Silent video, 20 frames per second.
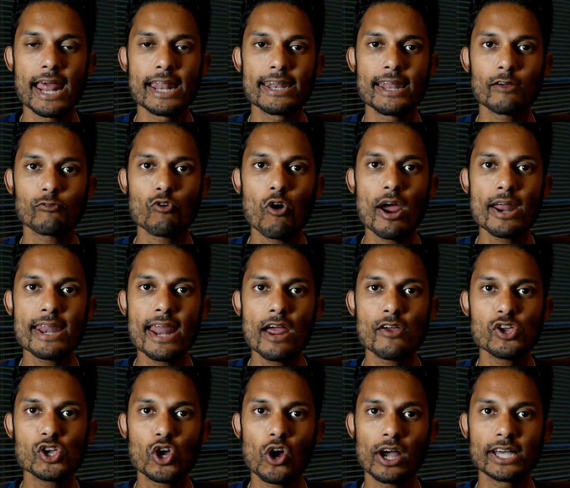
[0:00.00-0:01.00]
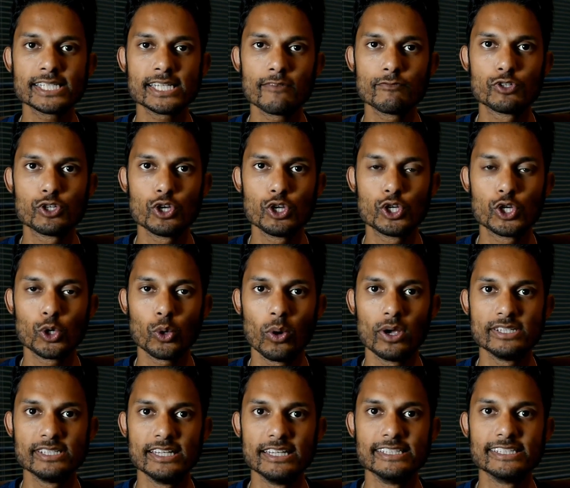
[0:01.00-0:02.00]
Now, right now you guys have two
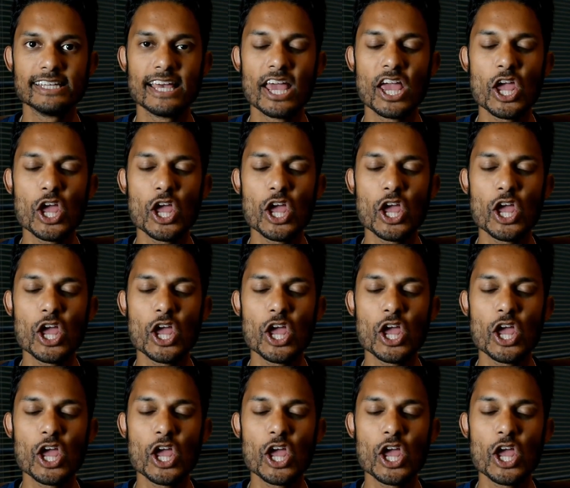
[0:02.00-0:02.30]
choices.